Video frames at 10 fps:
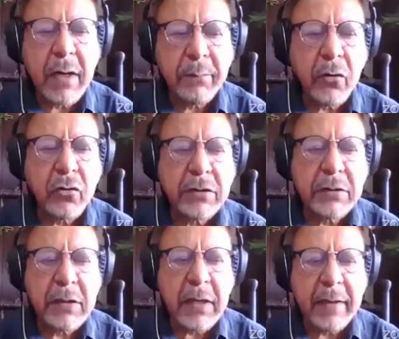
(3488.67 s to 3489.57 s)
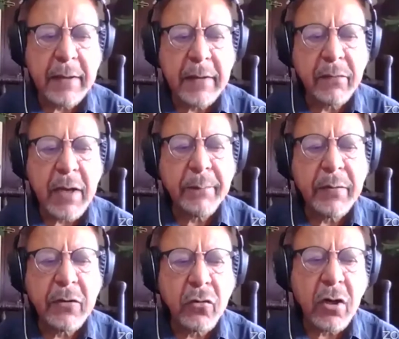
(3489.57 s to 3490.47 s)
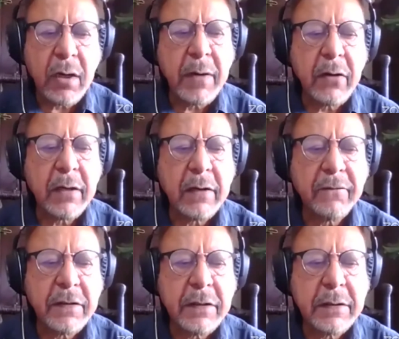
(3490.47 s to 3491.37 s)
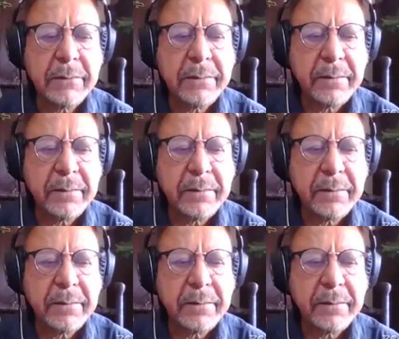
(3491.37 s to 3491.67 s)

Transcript: approaches there, and we're happy to talk about it further.